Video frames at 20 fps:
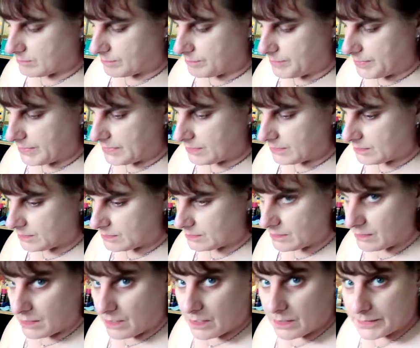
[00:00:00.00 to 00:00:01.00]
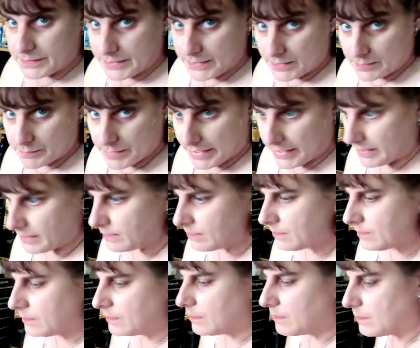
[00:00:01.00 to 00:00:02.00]
bid on eBay.
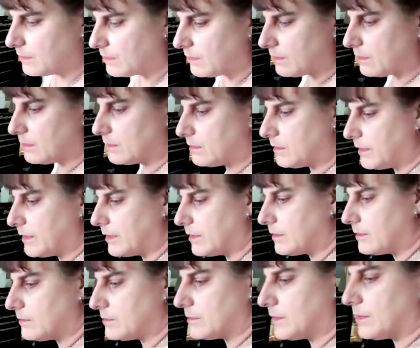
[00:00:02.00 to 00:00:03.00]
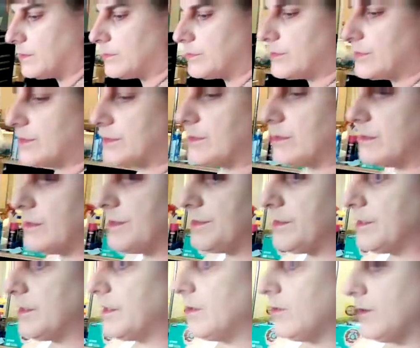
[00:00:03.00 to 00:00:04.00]
Like there was just a
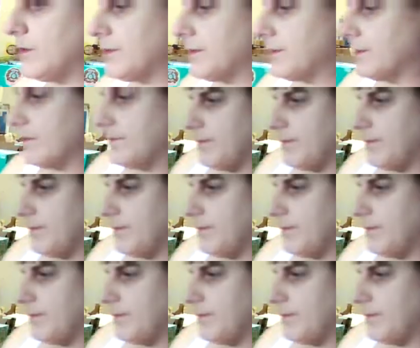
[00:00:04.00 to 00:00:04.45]
listing with